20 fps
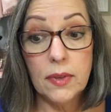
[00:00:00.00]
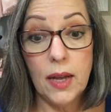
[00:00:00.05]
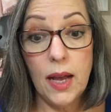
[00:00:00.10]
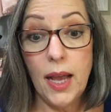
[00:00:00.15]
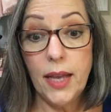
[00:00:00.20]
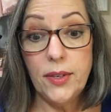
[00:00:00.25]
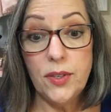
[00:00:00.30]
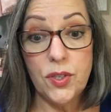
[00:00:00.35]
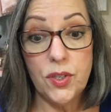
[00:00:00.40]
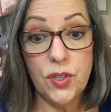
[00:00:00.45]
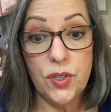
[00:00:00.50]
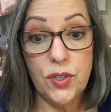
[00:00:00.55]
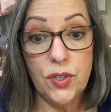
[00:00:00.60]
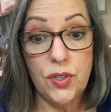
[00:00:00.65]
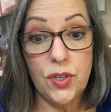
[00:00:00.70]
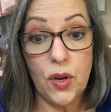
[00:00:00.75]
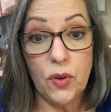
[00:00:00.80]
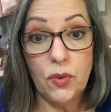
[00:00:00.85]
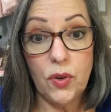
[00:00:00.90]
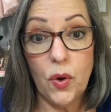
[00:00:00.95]
I
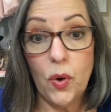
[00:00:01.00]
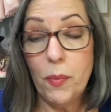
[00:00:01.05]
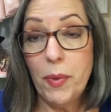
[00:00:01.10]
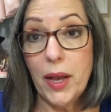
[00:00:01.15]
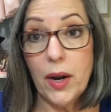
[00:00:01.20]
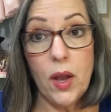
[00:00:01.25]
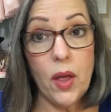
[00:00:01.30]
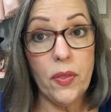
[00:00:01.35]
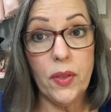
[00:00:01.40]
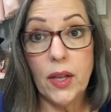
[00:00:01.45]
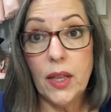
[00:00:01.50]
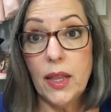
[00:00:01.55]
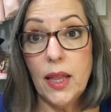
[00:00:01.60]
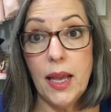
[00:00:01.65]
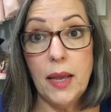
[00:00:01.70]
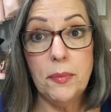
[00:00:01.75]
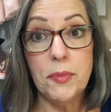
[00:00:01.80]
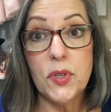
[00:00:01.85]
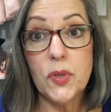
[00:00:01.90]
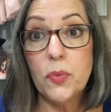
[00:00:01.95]
don't know about all the
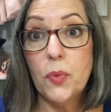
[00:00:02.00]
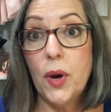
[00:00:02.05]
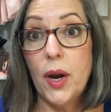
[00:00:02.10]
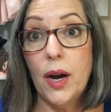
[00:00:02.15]
claims